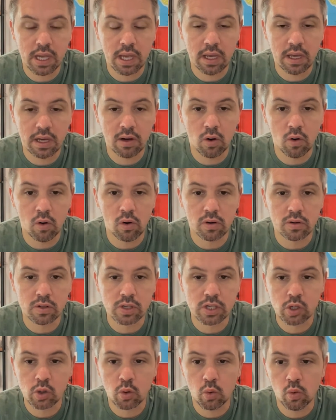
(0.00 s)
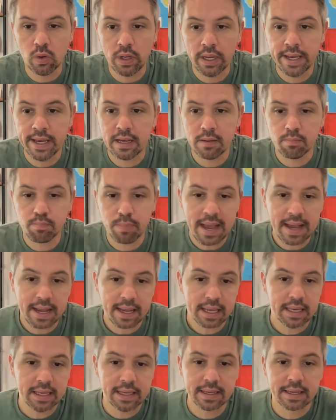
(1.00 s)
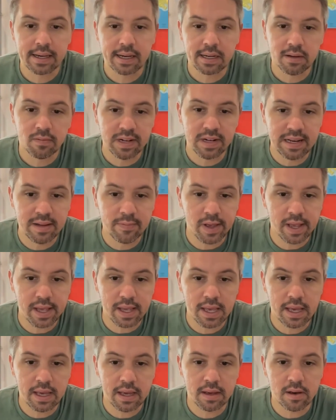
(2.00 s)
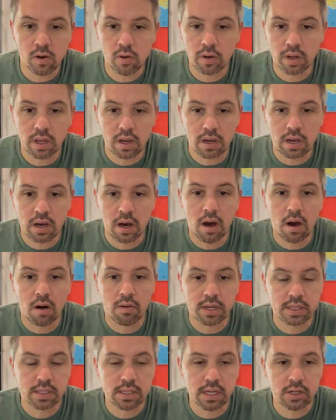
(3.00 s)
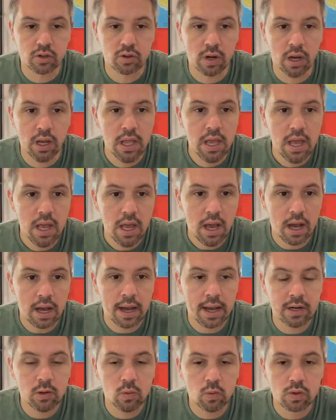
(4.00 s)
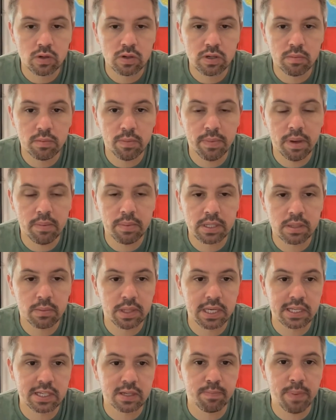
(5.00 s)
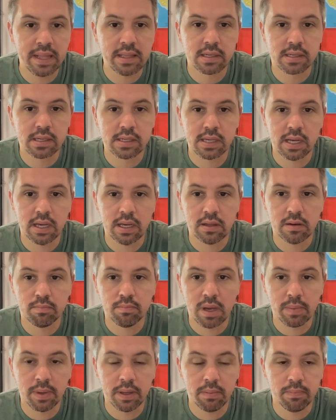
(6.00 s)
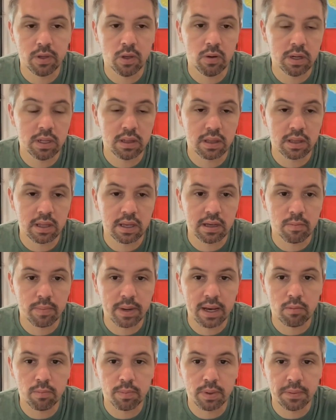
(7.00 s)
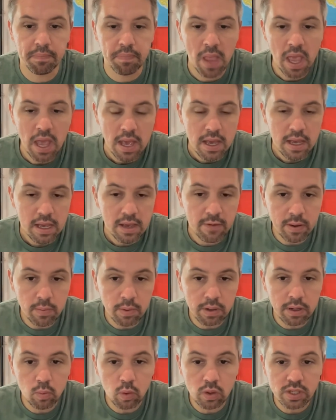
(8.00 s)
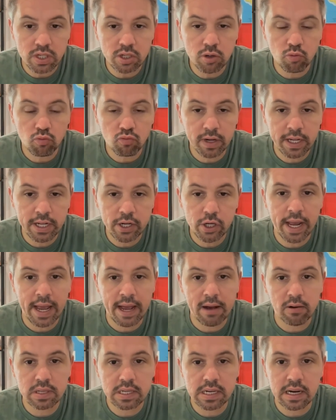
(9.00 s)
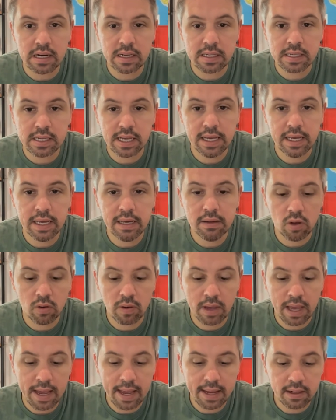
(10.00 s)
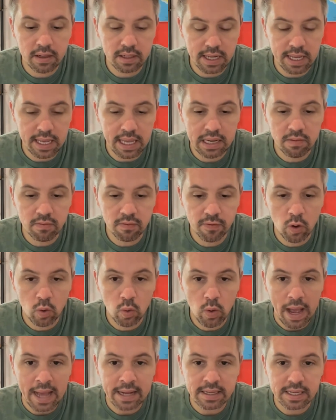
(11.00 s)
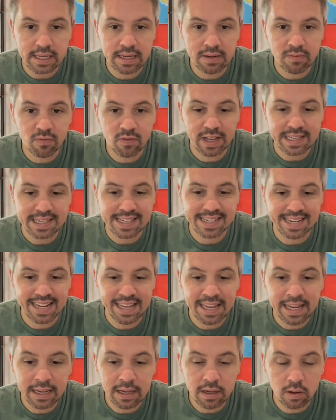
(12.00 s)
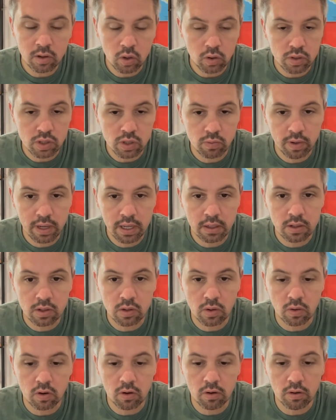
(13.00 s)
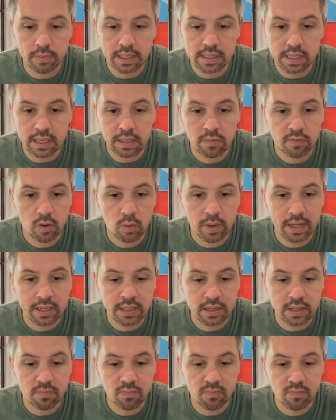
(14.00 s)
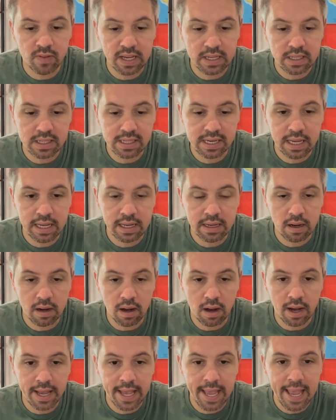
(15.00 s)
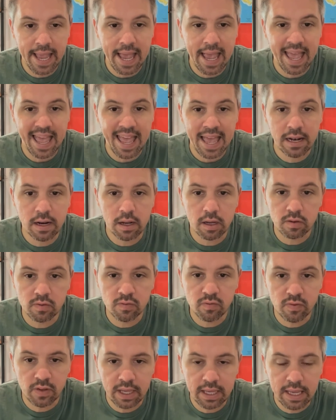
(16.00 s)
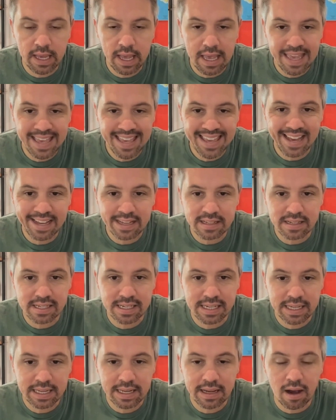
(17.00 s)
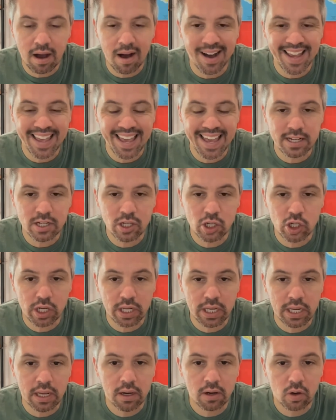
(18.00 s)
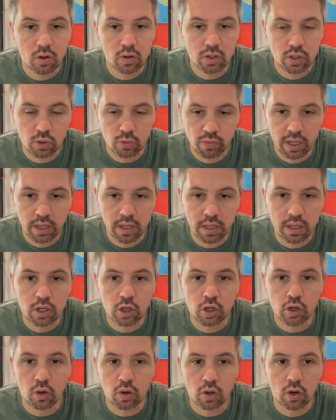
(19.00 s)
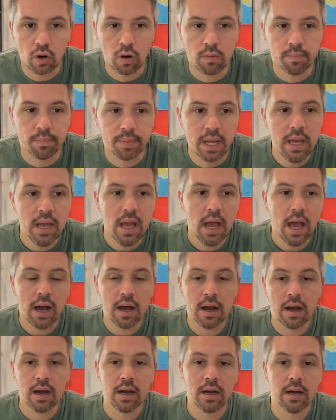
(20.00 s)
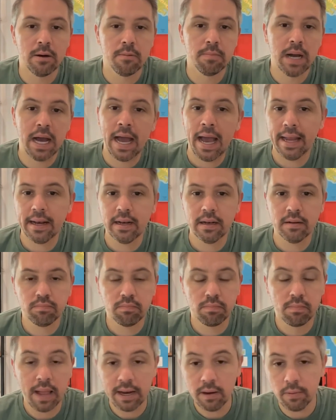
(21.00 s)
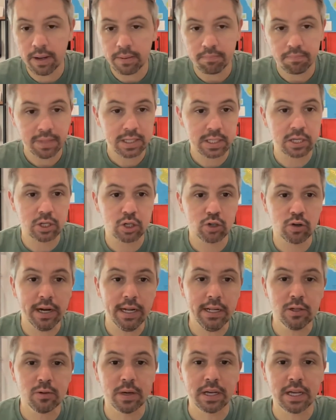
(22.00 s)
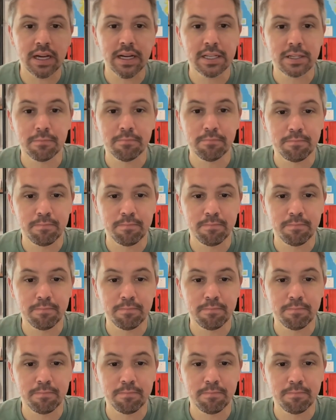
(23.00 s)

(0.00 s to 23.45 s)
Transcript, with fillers: here on schooling, banking, kind of living here, owning a car, etc., uh, and also some of maybe some of the expenses here that maybe you didn't think about. But if anybody wants to reach out to us here, you can at info at investingcostarica.com. That's info at investing i N V E S T I N G Costa Rica.com. Um, and anyway, let's get straight into it, guys.